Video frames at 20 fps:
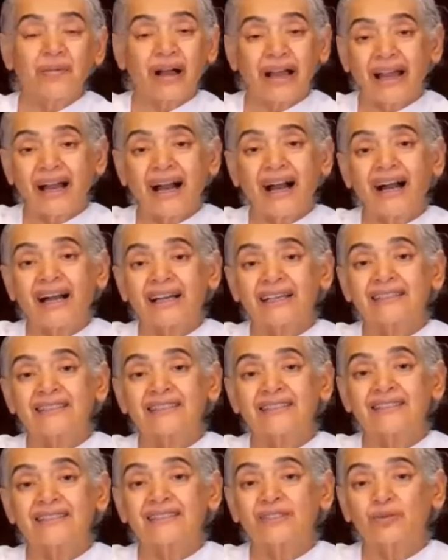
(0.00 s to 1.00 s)
My
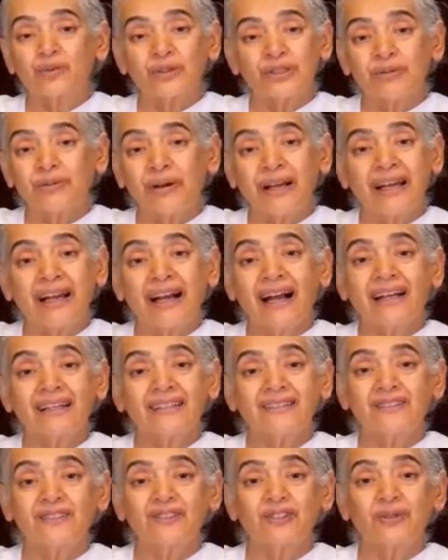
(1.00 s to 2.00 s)
eyes, what are my
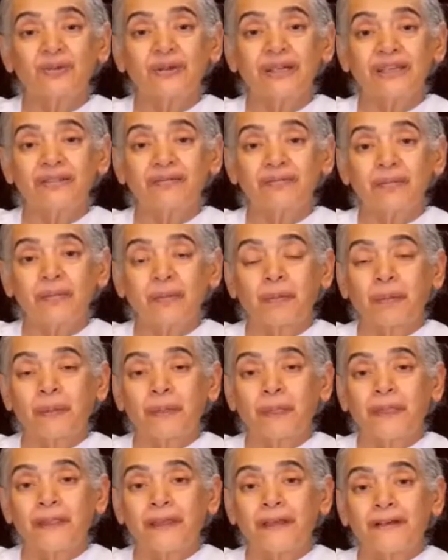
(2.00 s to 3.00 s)
eyes doing?
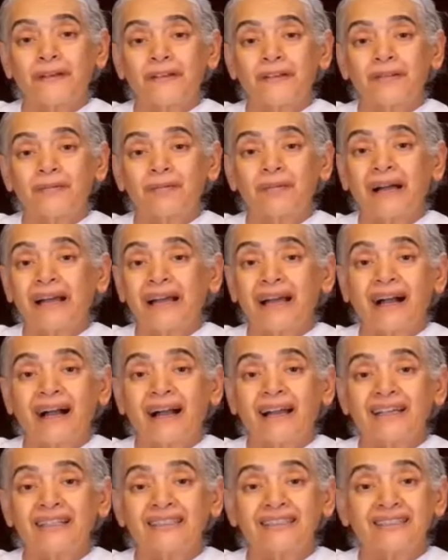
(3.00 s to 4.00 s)
My
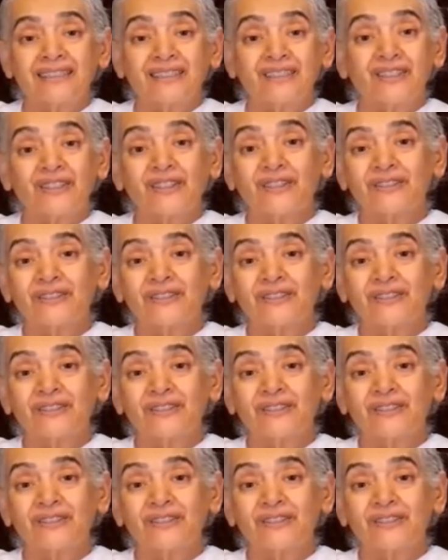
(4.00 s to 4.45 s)
eyes are